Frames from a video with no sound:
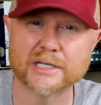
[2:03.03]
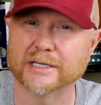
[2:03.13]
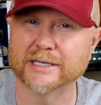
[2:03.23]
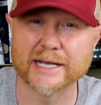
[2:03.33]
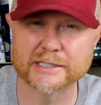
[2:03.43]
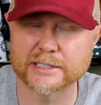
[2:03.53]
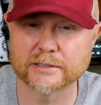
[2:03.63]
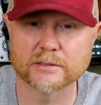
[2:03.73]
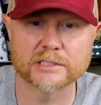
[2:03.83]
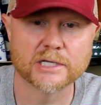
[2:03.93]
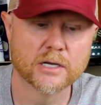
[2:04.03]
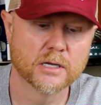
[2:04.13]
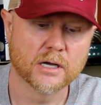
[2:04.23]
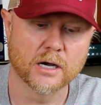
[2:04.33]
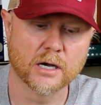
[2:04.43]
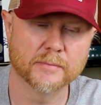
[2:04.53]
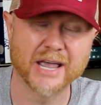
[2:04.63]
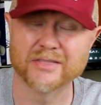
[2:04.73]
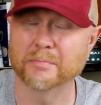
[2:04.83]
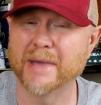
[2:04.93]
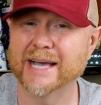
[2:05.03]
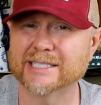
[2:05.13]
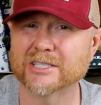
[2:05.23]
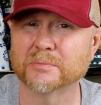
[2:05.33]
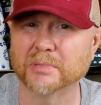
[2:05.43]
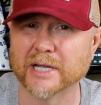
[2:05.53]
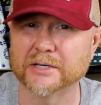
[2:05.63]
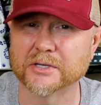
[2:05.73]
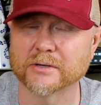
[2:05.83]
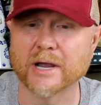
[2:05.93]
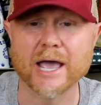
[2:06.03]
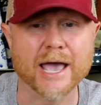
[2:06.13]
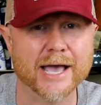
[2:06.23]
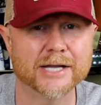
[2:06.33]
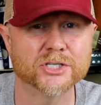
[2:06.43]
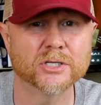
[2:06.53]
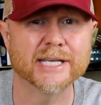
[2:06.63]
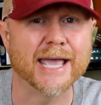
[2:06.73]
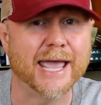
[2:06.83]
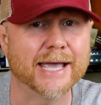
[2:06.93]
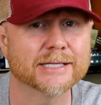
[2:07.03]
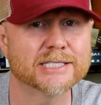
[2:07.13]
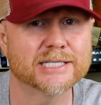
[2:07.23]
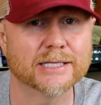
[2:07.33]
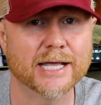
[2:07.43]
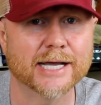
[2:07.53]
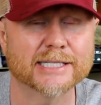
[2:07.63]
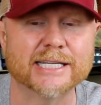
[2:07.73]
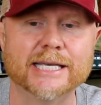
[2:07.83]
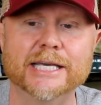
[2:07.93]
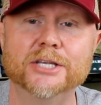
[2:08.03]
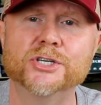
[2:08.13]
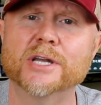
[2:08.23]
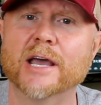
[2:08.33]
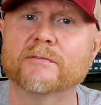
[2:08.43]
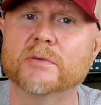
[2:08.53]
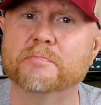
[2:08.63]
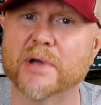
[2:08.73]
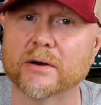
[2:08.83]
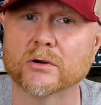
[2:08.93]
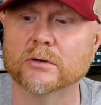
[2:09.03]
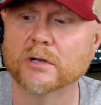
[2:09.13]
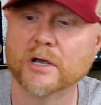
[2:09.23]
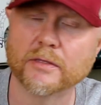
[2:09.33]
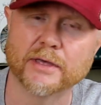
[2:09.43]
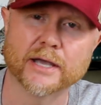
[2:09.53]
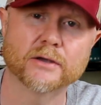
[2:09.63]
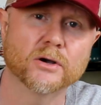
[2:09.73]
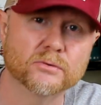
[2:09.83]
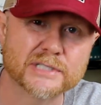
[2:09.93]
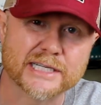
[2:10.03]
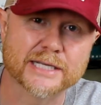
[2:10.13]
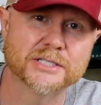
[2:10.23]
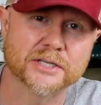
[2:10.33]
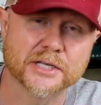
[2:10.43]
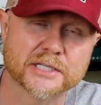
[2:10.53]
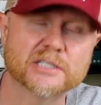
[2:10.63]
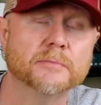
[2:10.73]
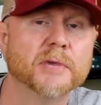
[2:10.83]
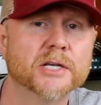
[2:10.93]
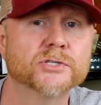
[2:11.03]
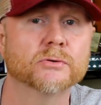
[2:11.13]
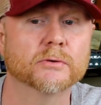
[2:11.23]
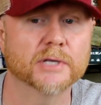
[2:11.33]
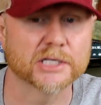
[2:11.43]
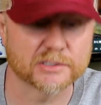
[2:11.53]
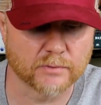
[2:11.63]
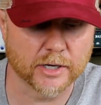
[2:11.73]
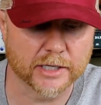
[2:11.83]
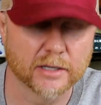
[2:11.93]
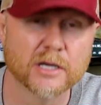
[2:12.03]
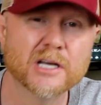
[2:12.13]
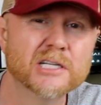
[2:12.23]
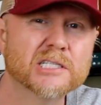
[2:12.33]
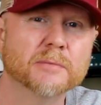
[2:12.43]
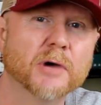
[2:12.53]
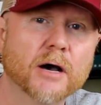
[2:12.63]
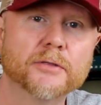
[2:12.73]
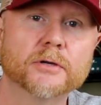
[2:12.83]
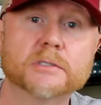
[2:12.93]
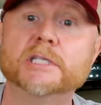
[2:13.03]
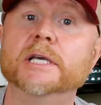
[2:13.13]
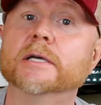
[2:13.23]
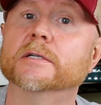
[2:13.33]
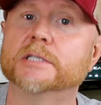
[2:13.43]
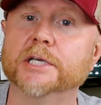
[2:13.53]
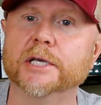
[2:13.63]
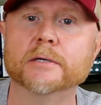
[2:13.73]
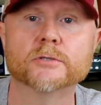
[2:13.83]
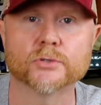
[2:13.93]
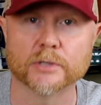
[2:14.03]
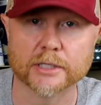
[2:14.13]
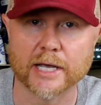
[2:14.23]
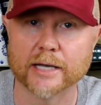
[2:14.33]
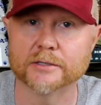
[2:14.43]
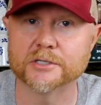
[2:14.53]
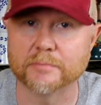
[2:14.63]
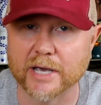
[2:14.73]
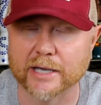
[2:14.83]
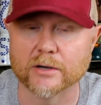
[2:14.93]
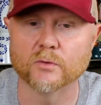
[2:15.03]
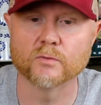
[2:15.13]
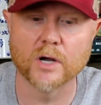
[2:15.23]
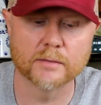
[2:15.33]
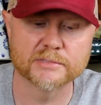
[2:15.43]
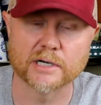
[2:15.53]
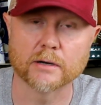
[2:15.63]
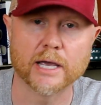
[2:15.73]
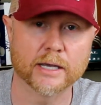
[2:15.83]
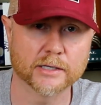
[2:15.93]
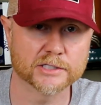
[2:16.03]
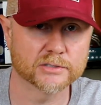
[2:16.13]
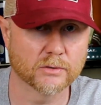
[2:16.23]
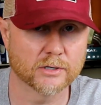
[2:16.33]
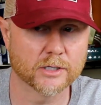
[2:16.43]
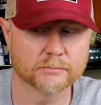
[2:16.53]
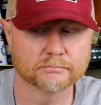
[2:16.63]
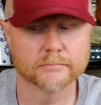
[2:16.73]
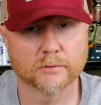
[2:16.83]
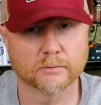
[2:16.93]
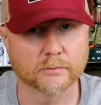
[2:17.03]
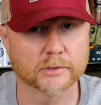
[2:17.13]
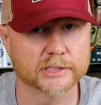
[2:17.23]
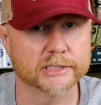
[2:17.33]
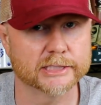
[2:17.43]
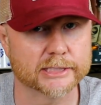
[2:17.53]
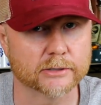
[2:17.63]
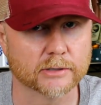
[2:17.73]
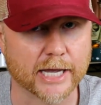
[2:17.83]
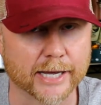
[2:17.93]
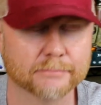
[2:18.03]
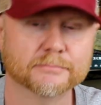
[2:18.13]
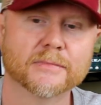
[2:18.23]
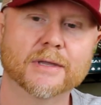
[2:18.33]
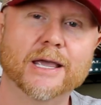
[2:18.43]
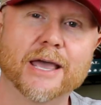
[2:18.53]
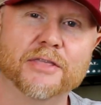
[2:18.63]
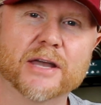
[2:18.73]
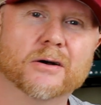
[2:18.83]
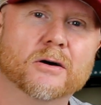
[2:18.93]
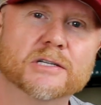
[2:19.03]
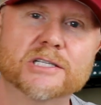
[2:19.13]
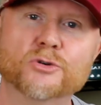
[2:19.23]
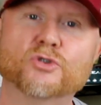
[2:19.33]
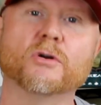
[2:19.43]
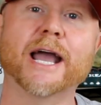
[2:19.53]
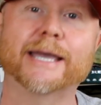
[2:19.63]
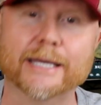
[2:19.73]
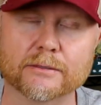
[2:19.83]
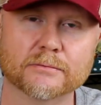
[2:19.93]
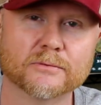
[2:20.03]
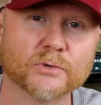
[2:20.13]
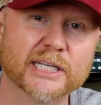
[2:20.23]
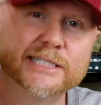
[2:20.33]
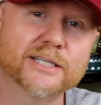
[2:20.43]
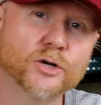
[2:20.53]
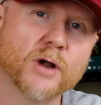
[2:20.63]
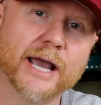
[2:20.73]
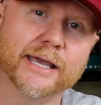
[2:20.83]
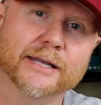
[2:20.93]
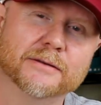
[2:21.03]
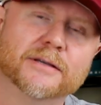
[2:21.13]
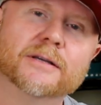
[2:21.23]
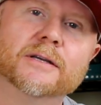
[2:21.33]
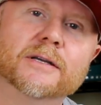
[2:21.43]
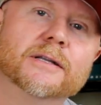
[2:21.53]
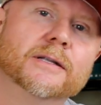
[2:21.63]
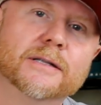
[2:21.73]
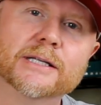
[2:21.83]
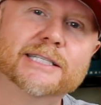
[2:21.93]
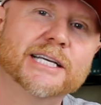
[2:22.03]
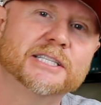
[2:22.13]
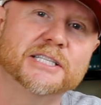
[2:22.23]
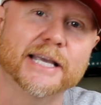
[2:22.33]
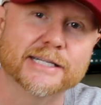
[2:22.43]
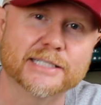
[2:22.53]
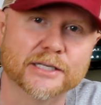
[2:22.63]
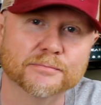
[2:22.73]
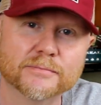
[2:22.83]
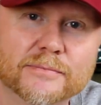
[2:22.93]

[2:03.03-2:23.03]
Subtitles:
condensers, and the master blender actually hand selects each and every barrel that goes into this to make sure that it's right. Some other TNT Trinidad and Tobago rums are Angostura, where it's distilled at, and then also Kraken. Release the Kraken. Let's get to tasting.